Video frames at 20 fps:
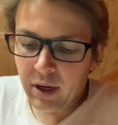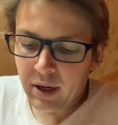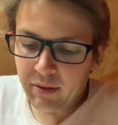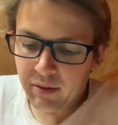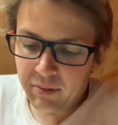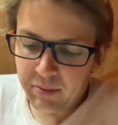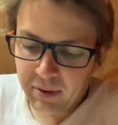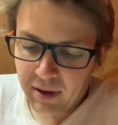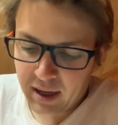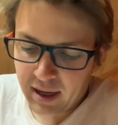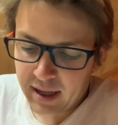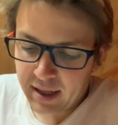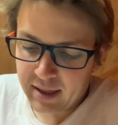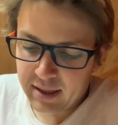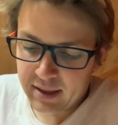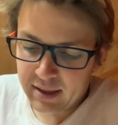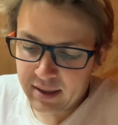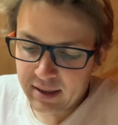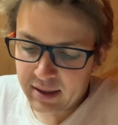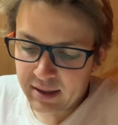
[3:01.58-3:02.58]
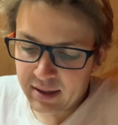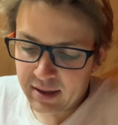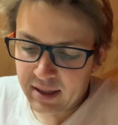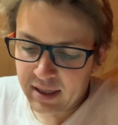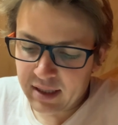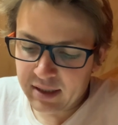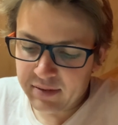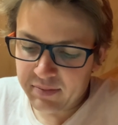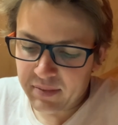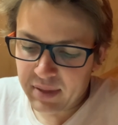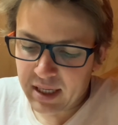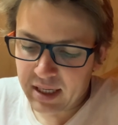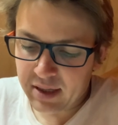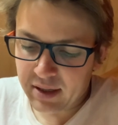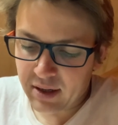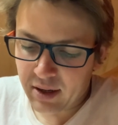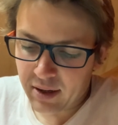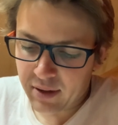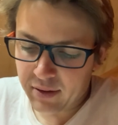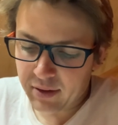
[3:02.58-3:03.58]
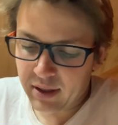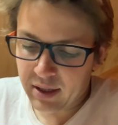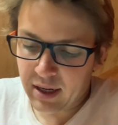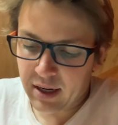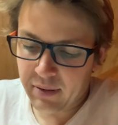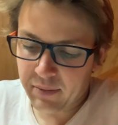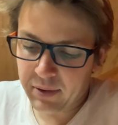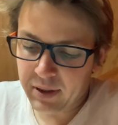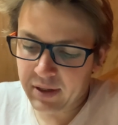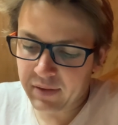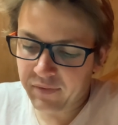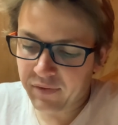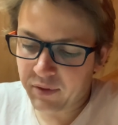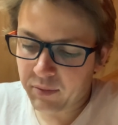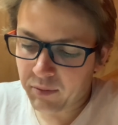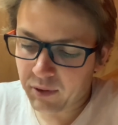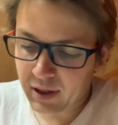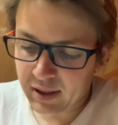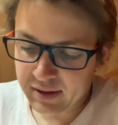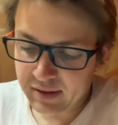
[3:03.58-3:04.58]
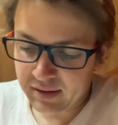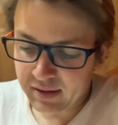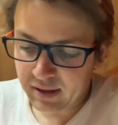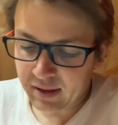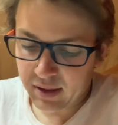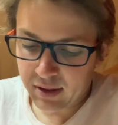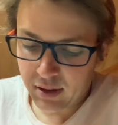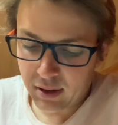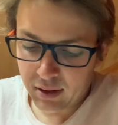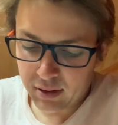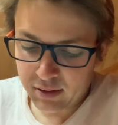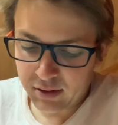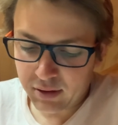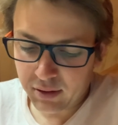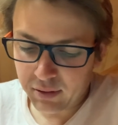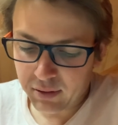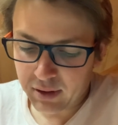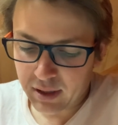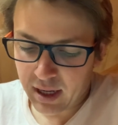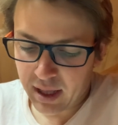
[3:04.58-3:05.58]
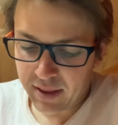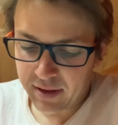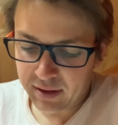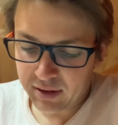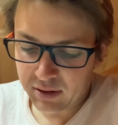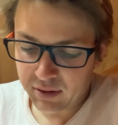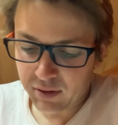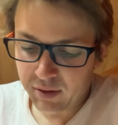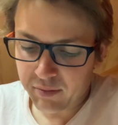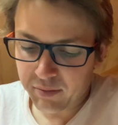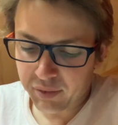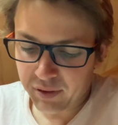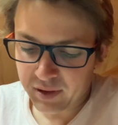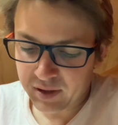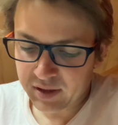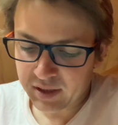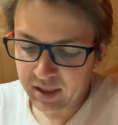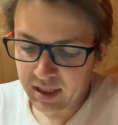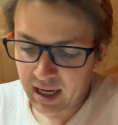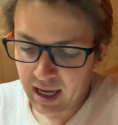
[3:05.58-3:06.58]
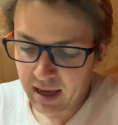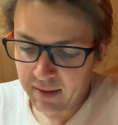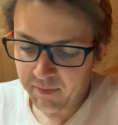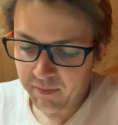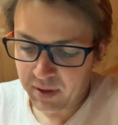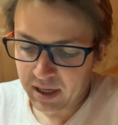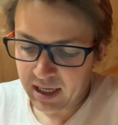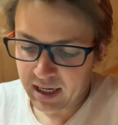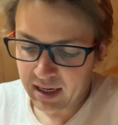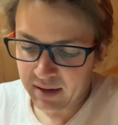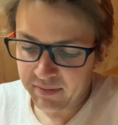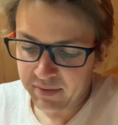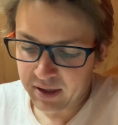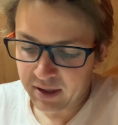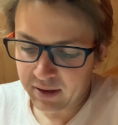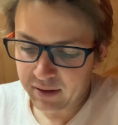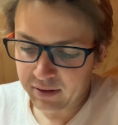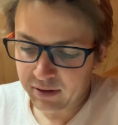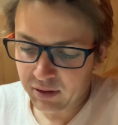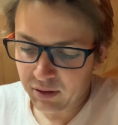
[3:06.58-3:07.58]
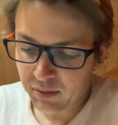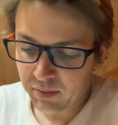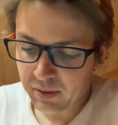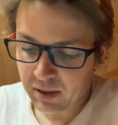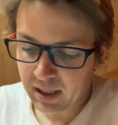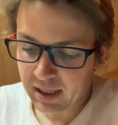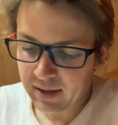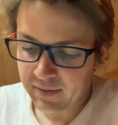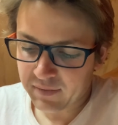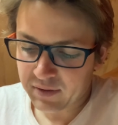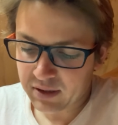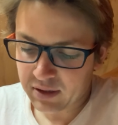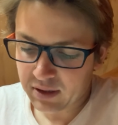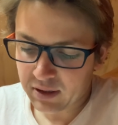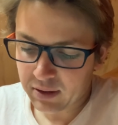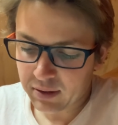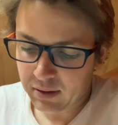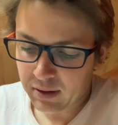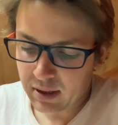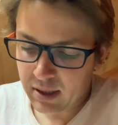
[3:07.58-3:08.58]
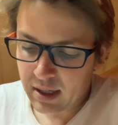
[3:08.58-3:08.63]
replied, "these men know that I went from one synagogue to another to imprison and beat up those who believed in you.